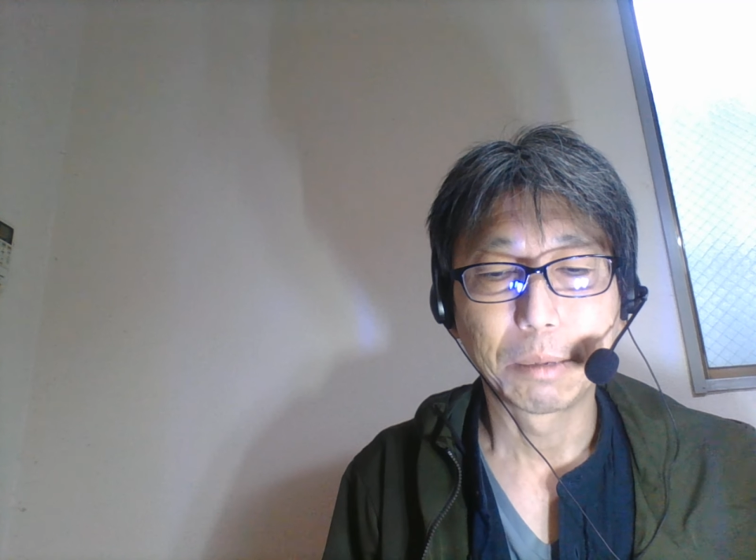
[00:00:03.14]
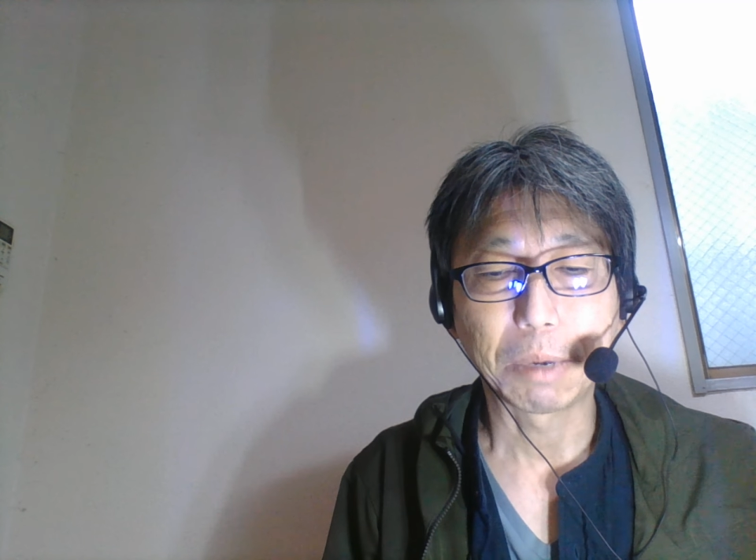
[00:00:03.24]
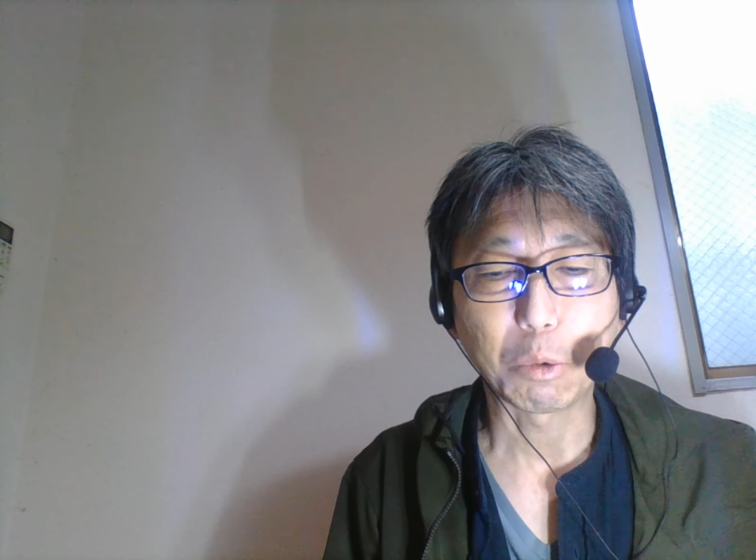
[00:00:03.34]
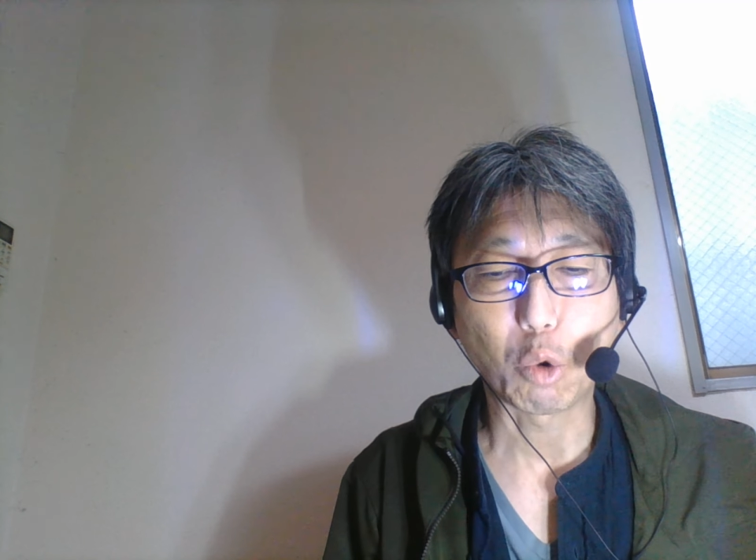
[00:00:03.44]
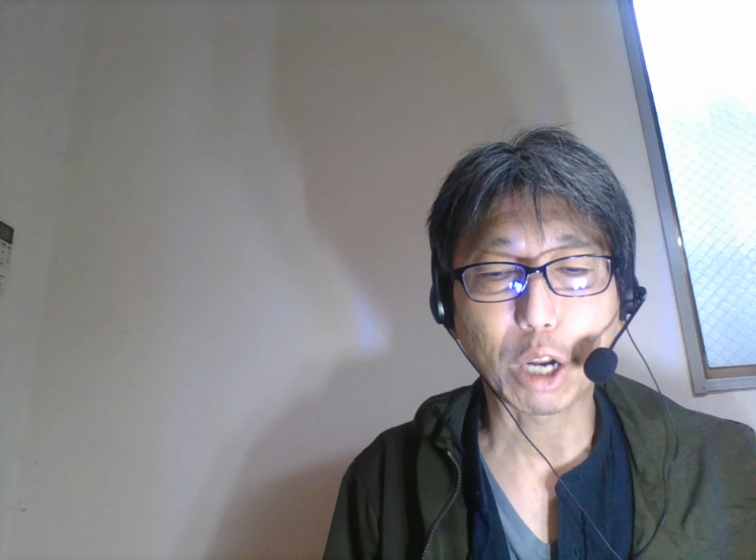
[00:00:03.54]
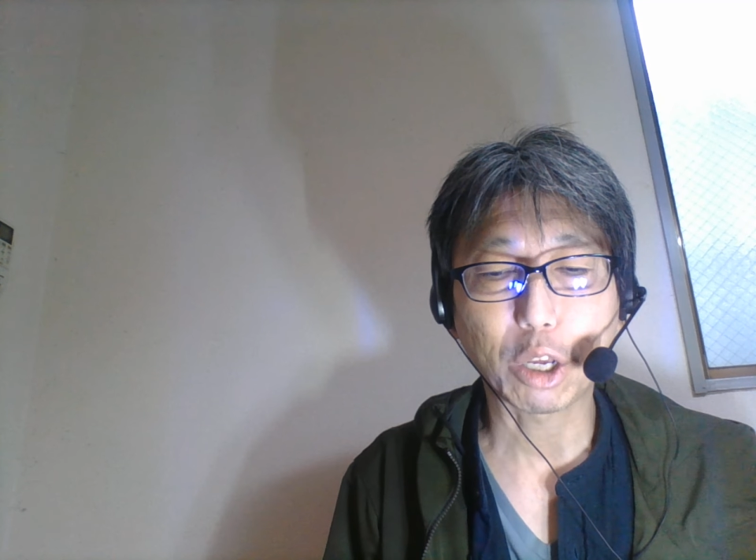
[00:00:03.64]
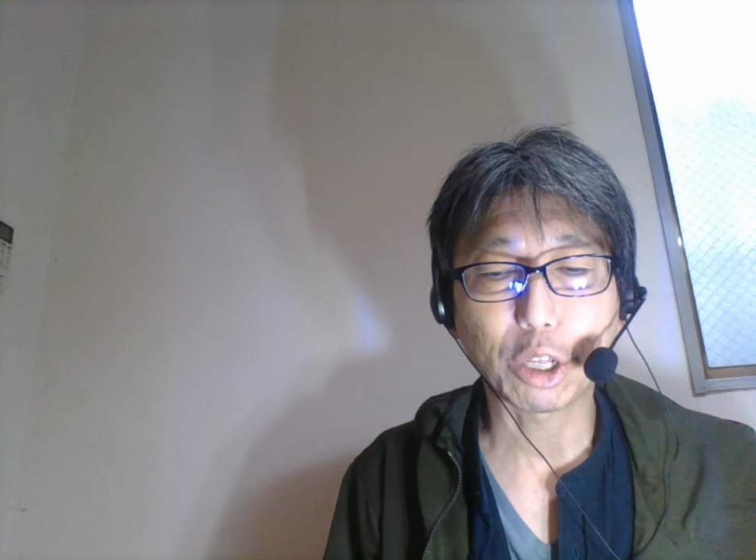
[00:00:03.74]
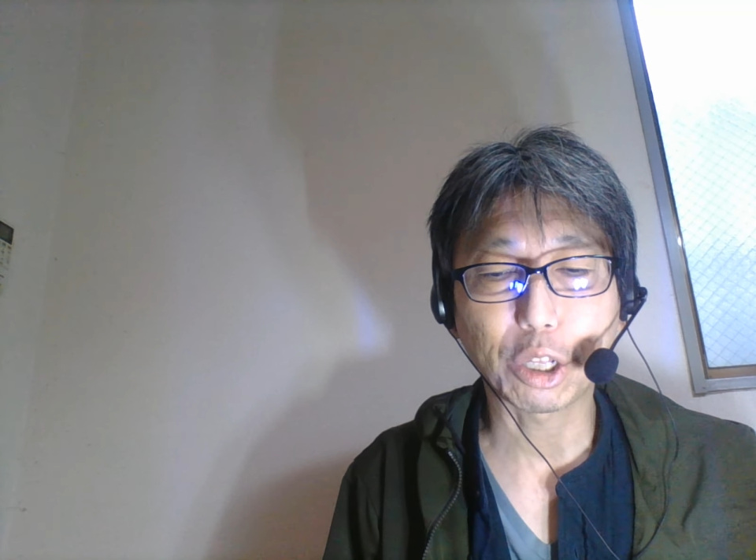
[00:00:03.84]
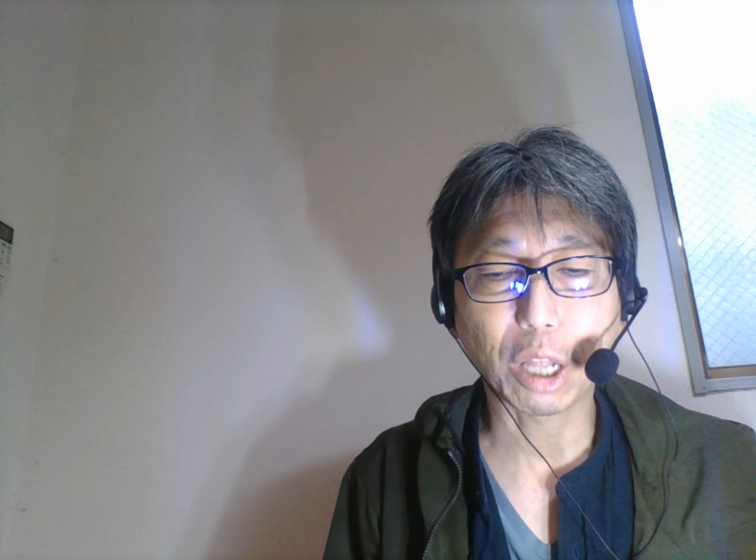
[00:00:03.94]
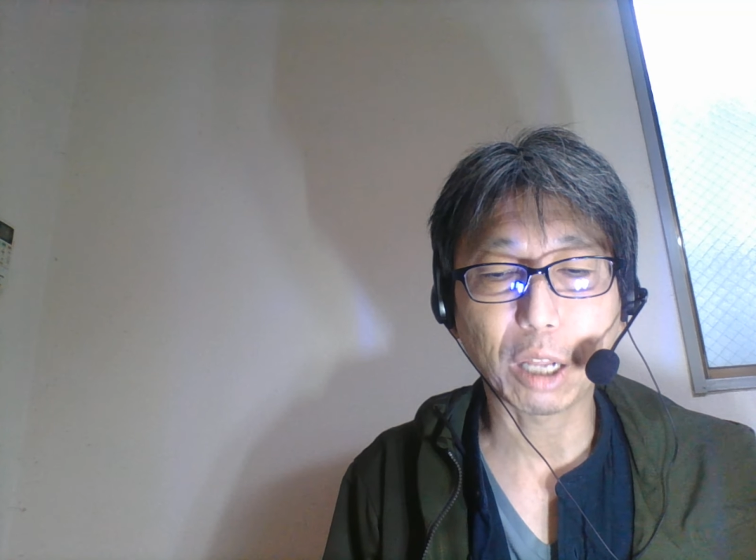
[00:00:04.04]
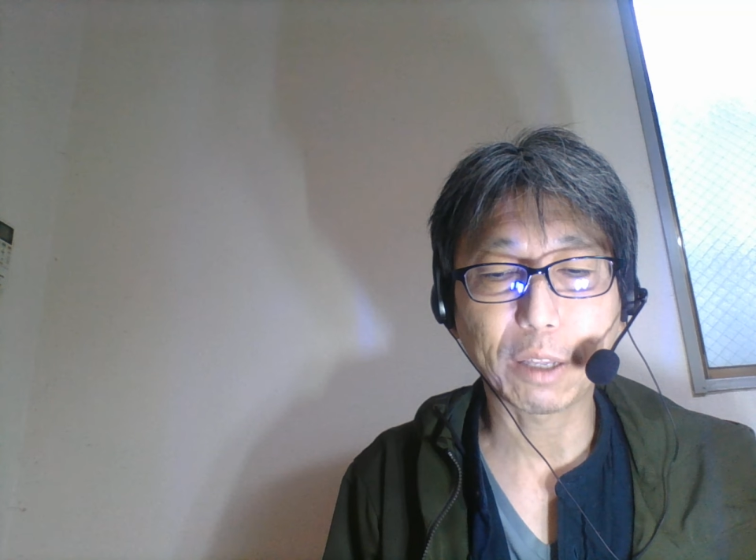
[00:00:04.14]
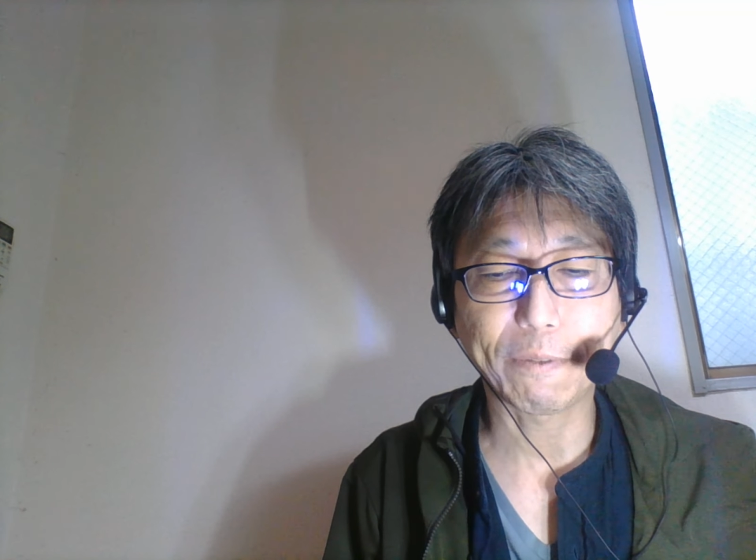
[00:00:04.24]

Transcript: My work is not